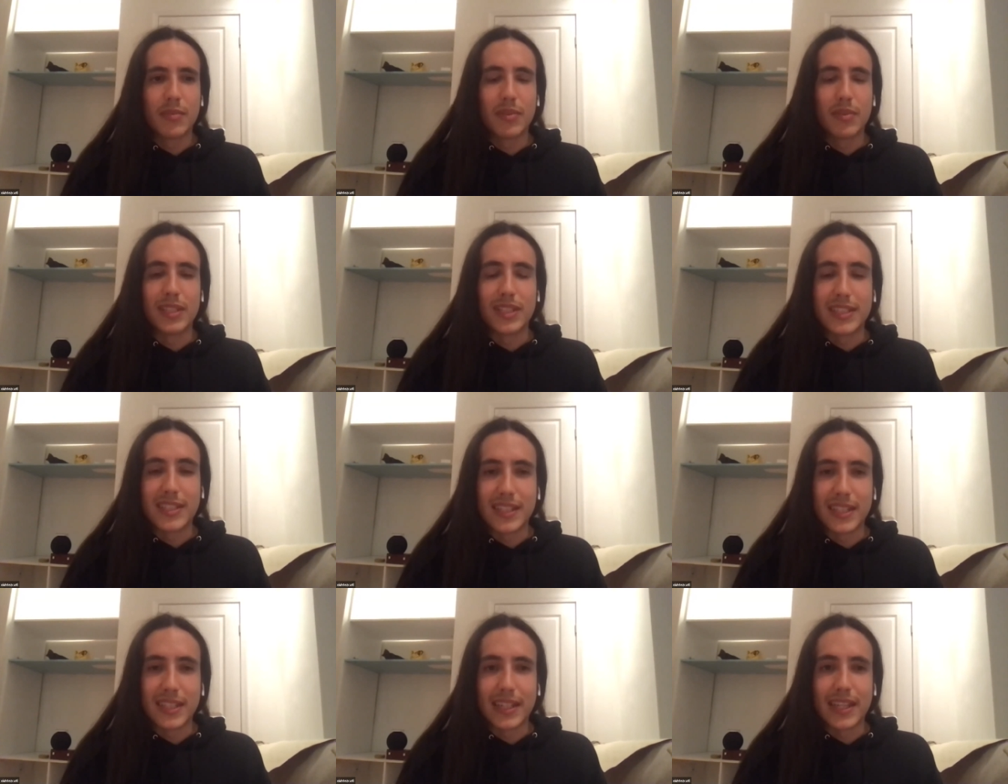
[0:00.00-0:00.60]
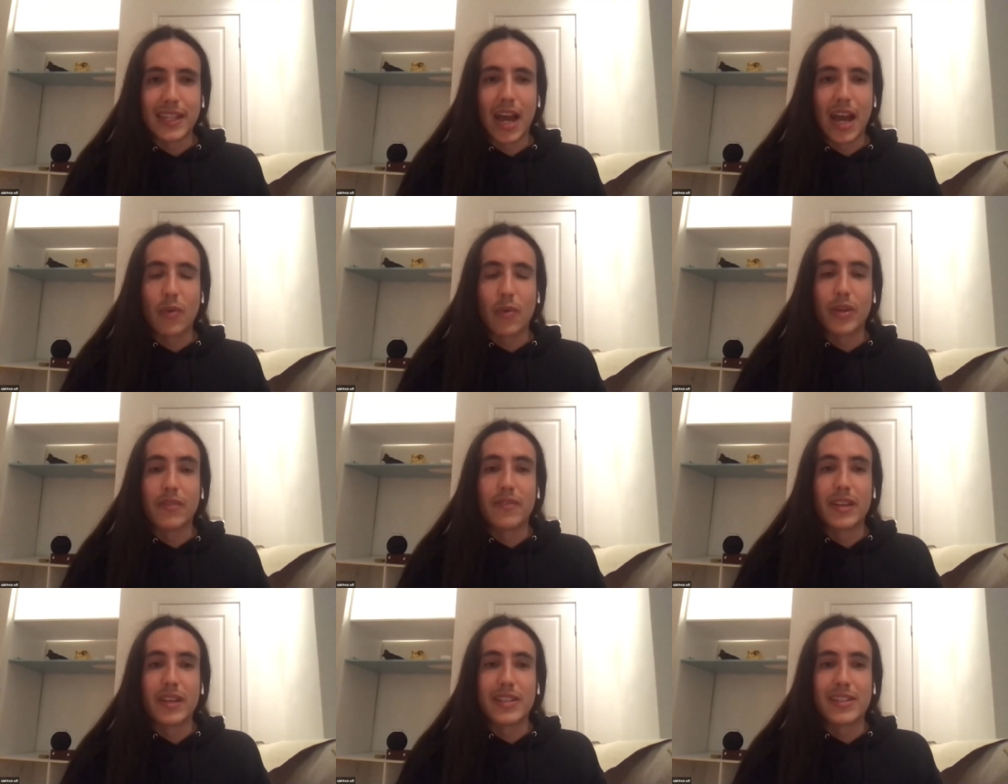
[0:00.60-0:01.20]
policing and how
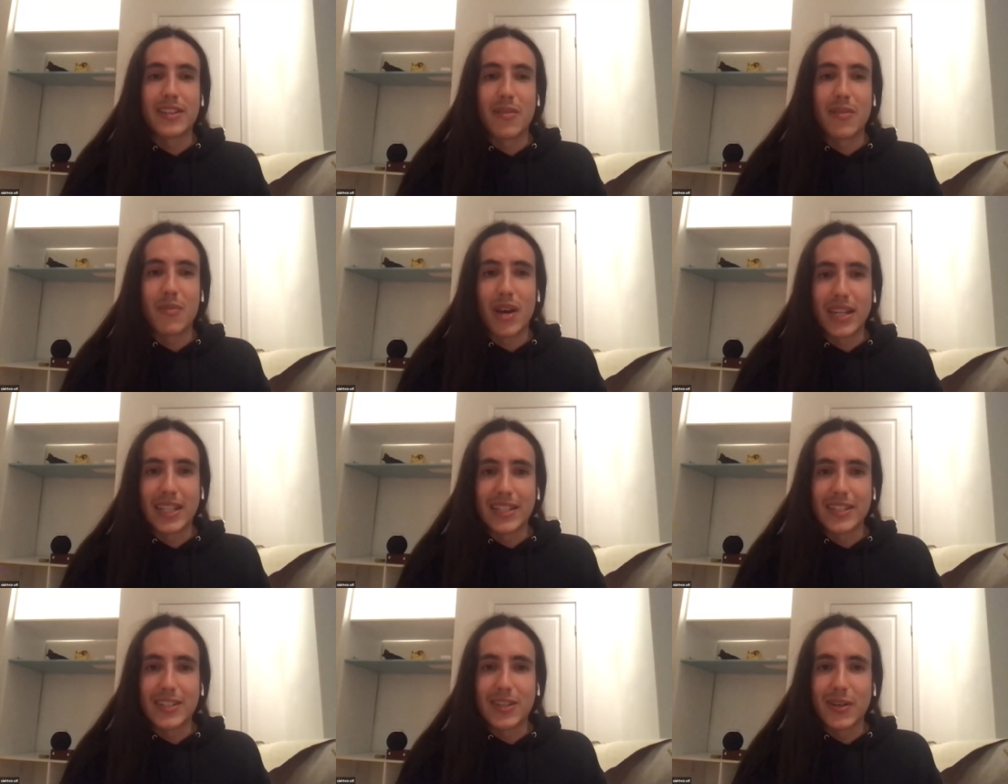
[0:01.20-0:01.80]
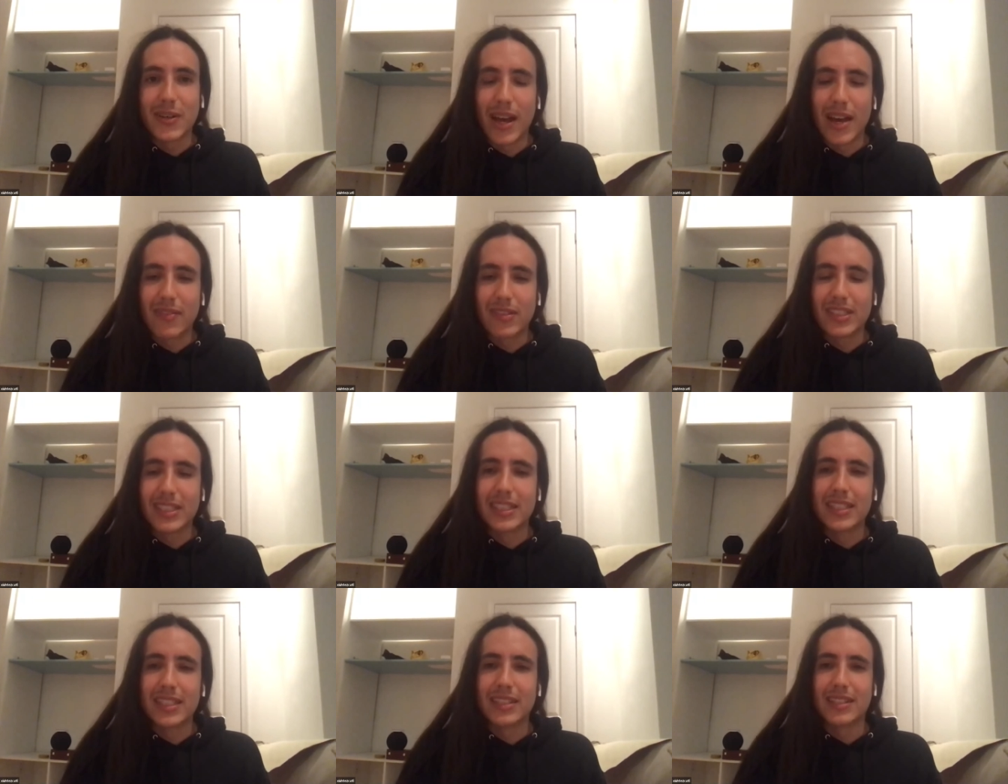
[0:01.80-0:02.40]
we invest our money so
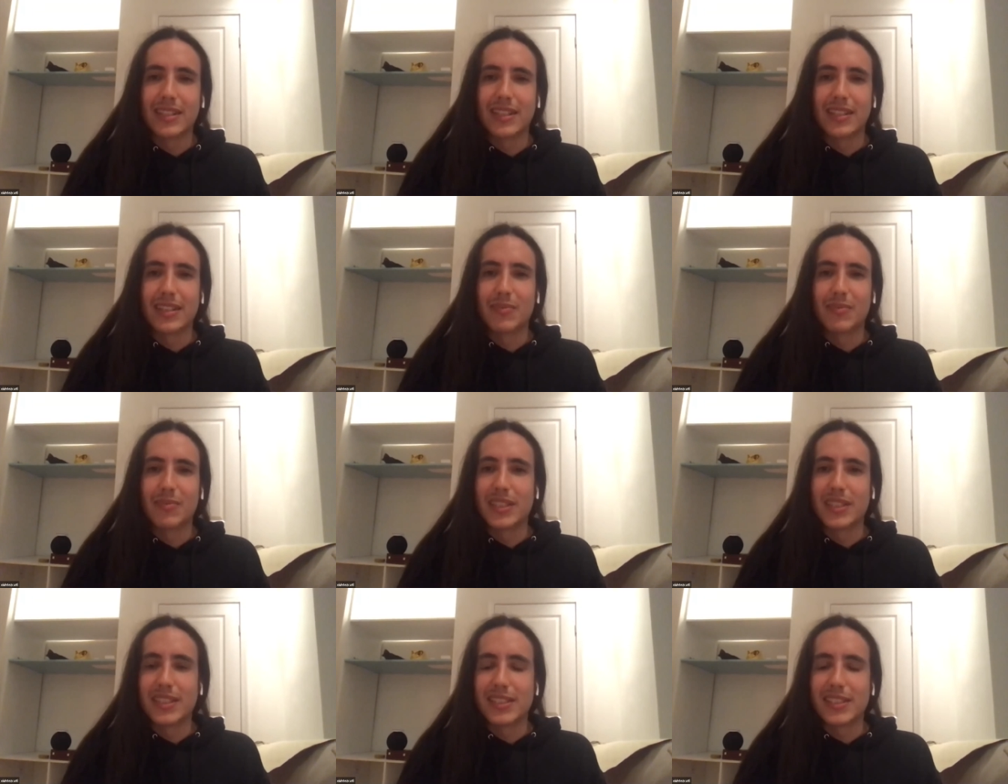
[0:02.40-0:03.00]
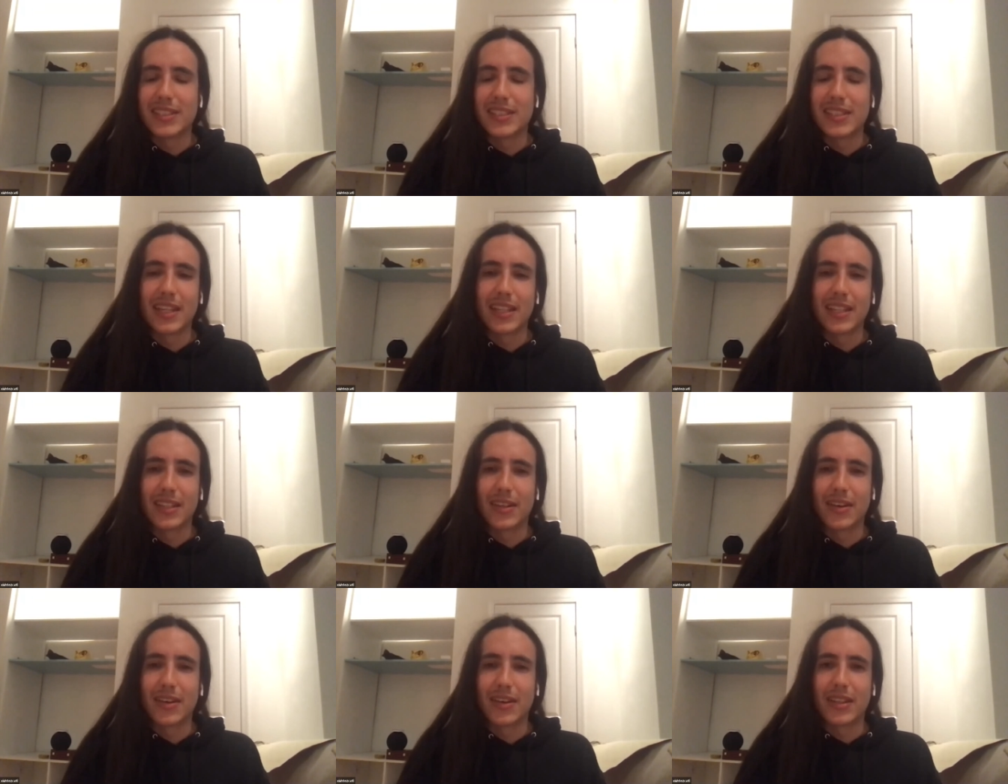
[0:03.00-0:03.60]
heavily in, in the police
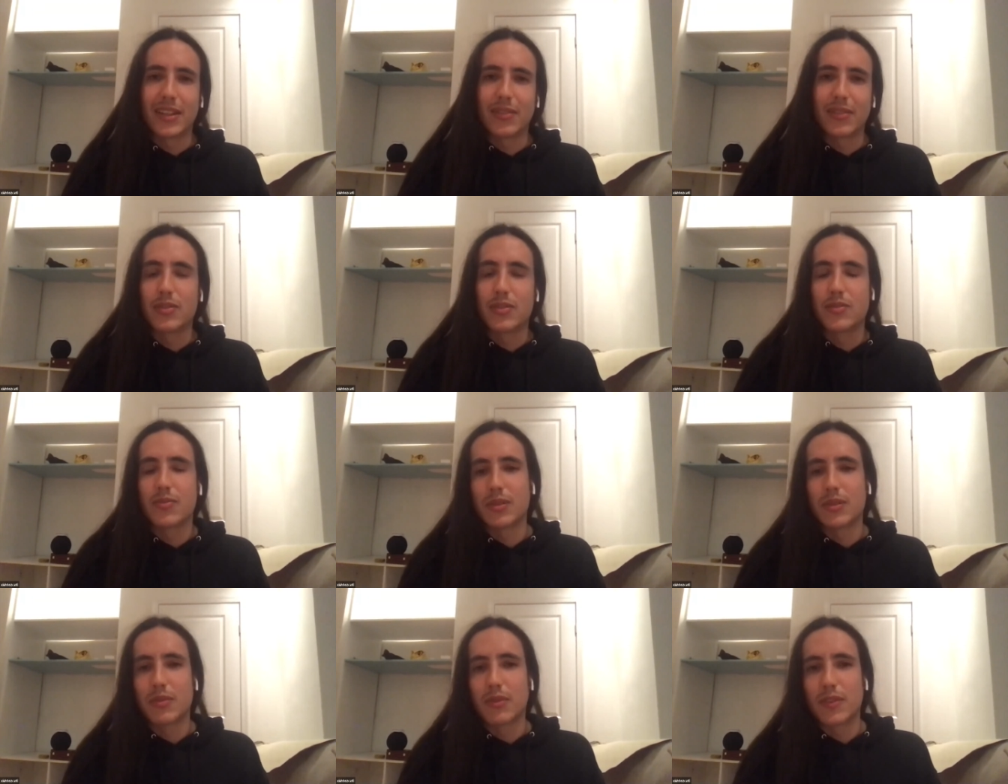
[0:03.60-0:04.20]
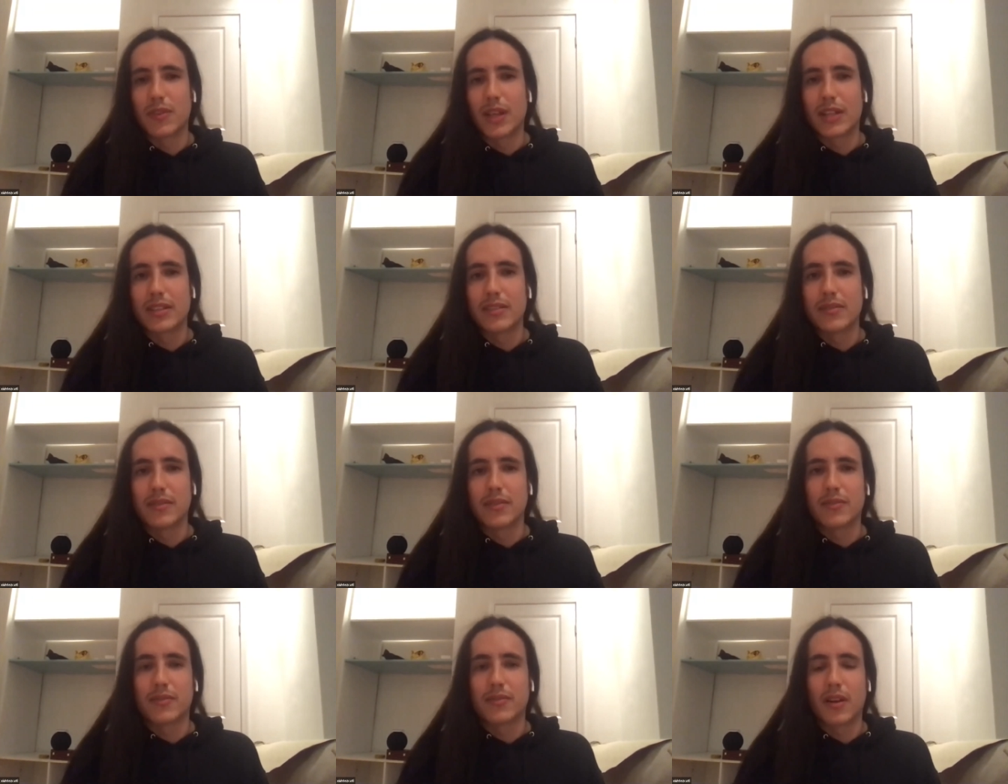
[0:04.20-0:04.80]
state you know i think is really
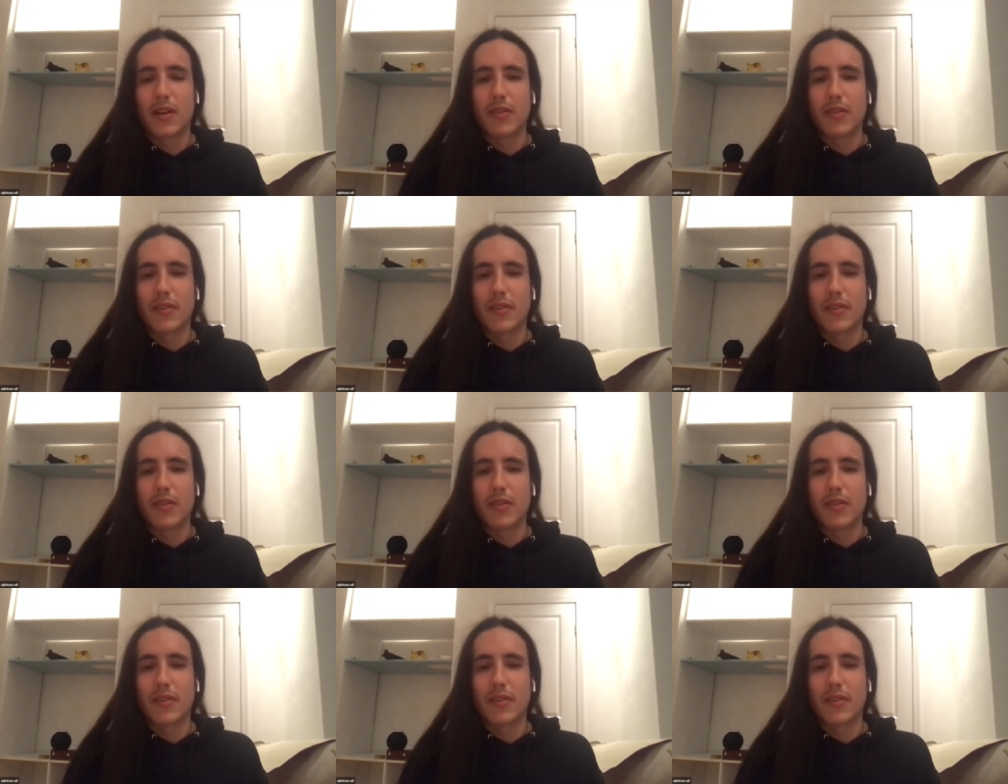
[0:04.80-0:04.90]
reflective of,